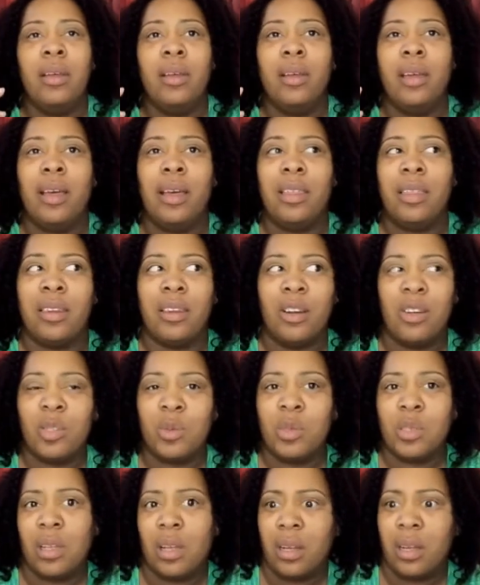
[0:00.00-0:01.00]
and the nurse
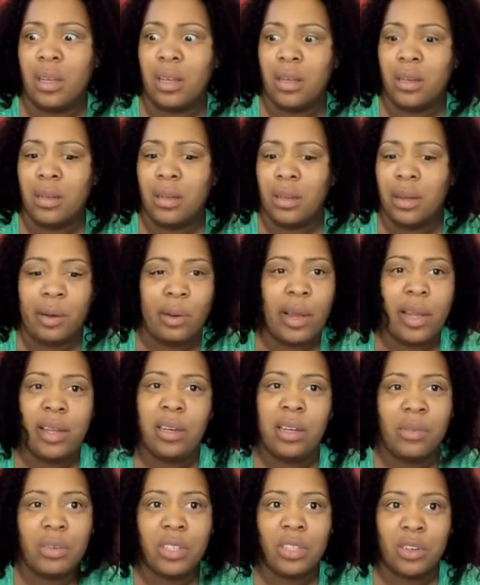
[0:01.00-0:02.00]
was like, oh, I ain't
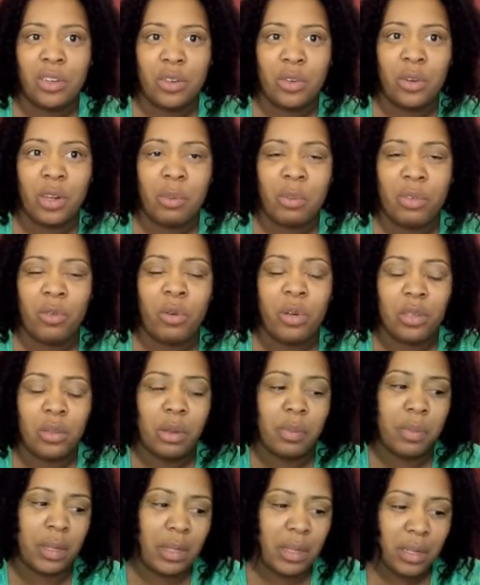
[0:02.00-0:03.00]
never seen her do that before. So I'm
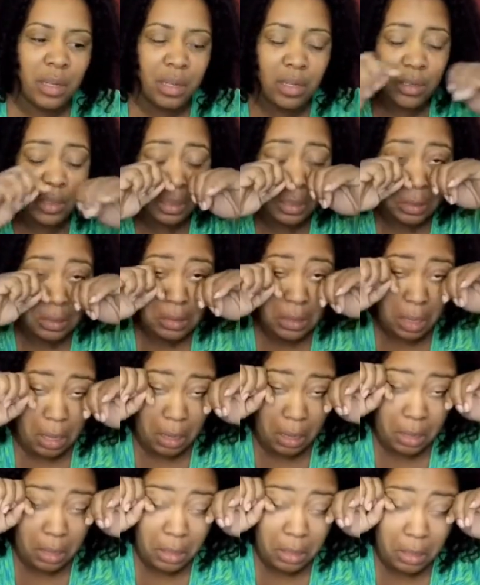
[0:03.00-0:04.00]
thinking that's a good
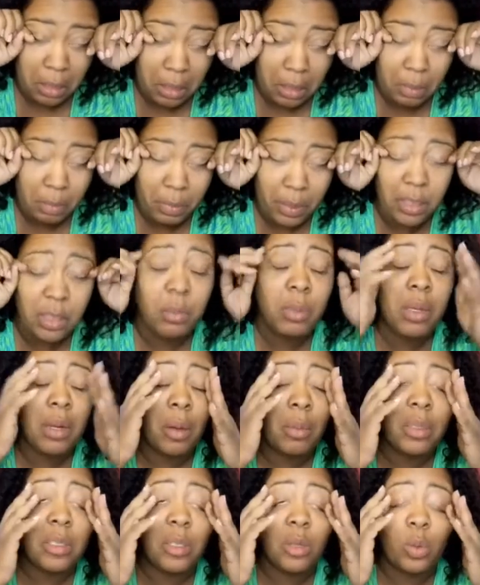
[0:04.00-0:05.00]
sign, but it's been
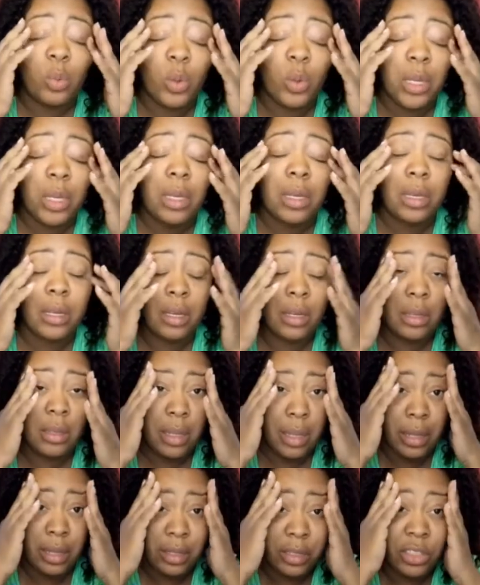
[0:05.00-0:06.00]
almost a week
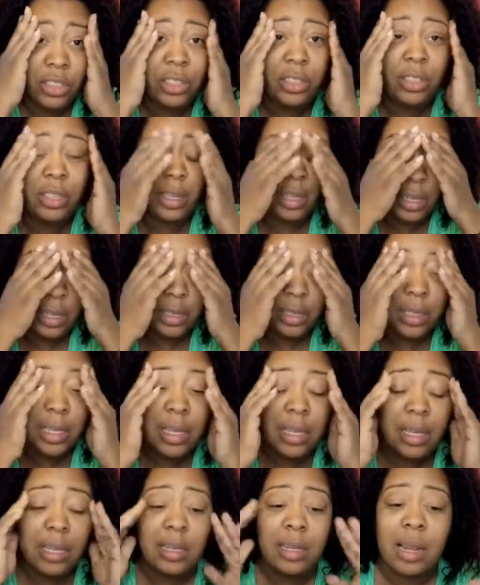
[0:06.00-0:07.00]
that she has
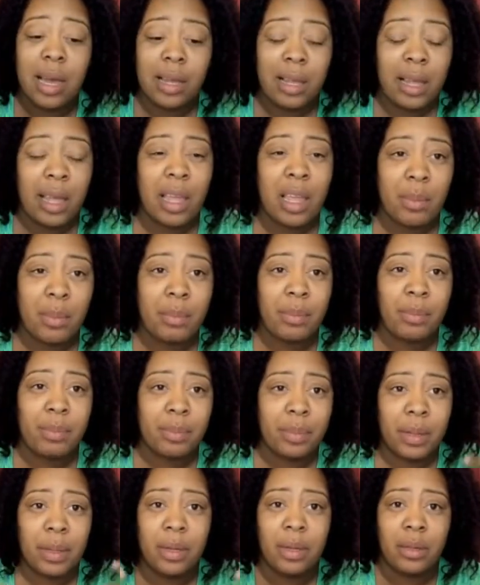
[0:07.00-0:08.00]
not came
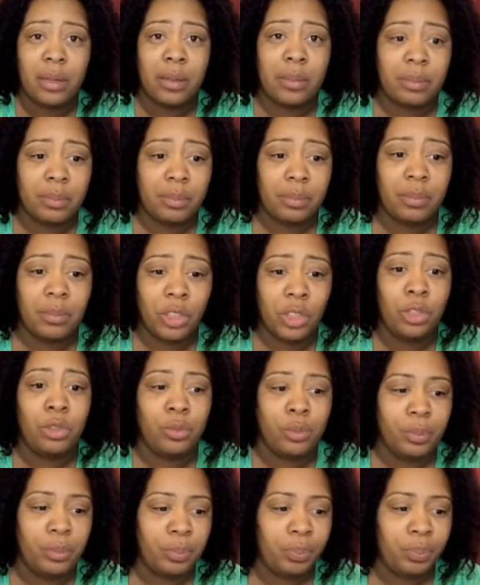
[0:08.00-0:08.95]
to.